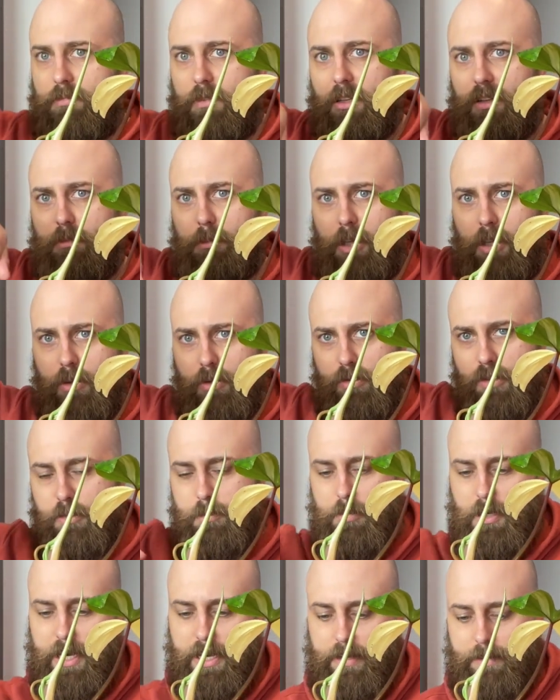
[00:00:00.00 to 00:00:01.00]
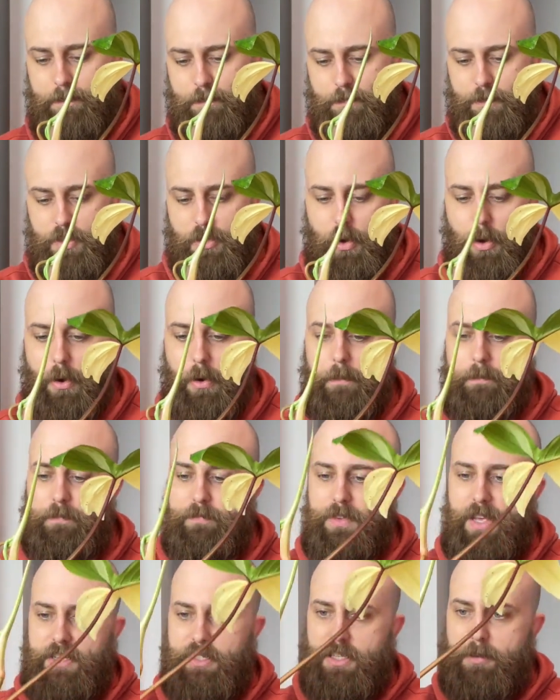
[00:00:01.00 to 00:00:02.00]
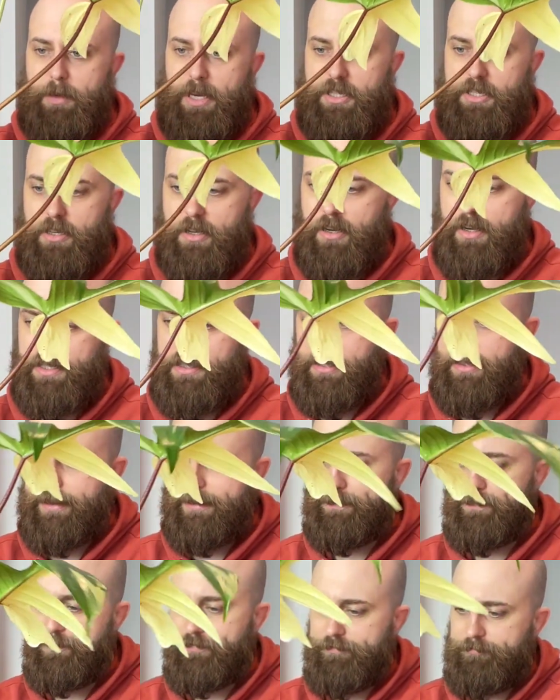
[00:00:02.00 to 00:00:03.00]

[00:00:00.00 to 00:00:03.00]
you know, my little sprayer. So that's the basic idea.